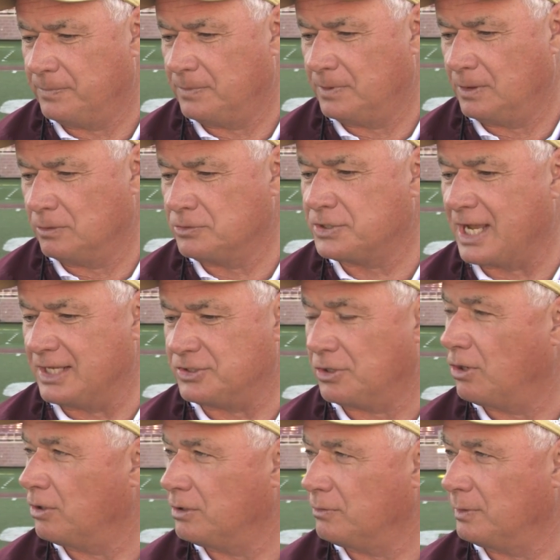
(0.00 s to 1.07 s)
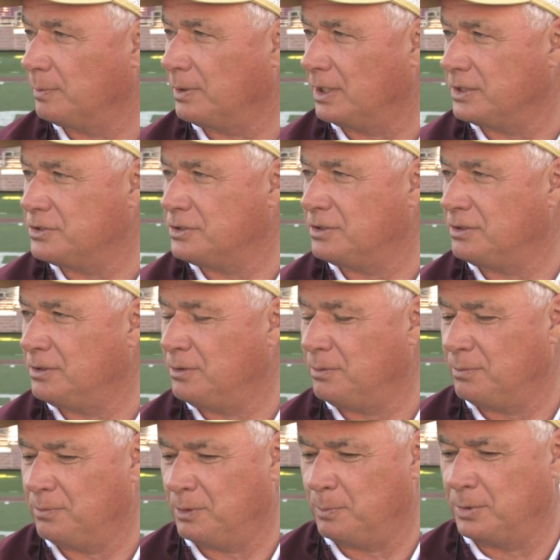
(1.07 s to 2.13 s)
those guys are hard to replace.
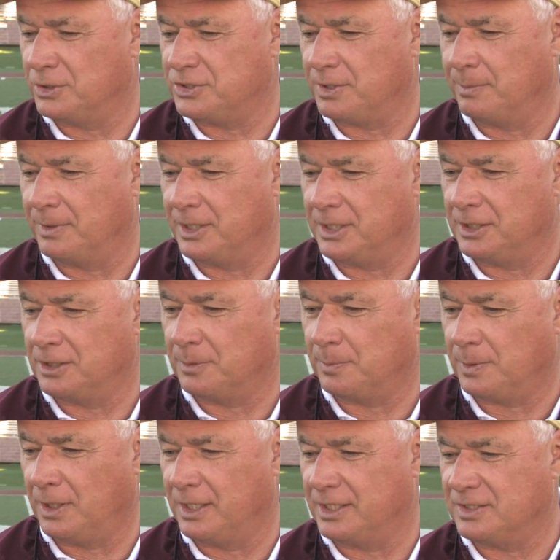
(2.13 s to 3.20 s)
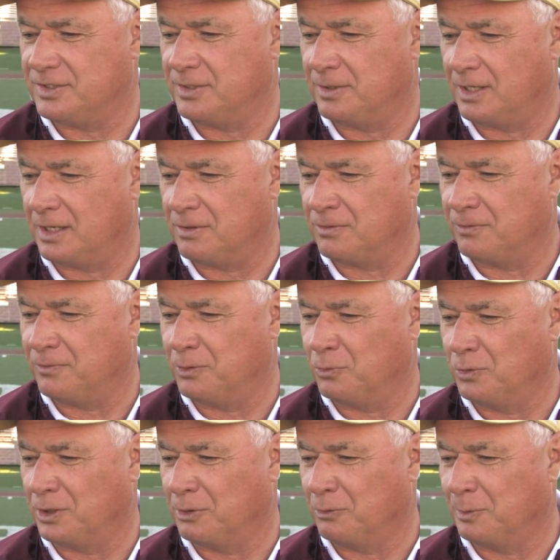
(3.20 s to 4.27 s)
You put somebody in their place. Yeah, I don't know if you
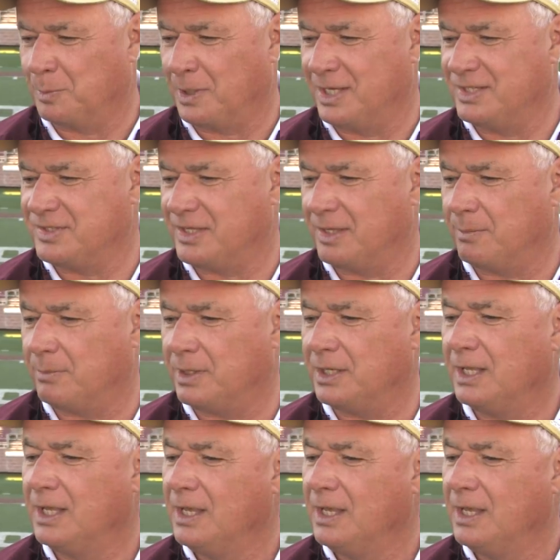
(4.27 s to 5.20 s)
really replace them, but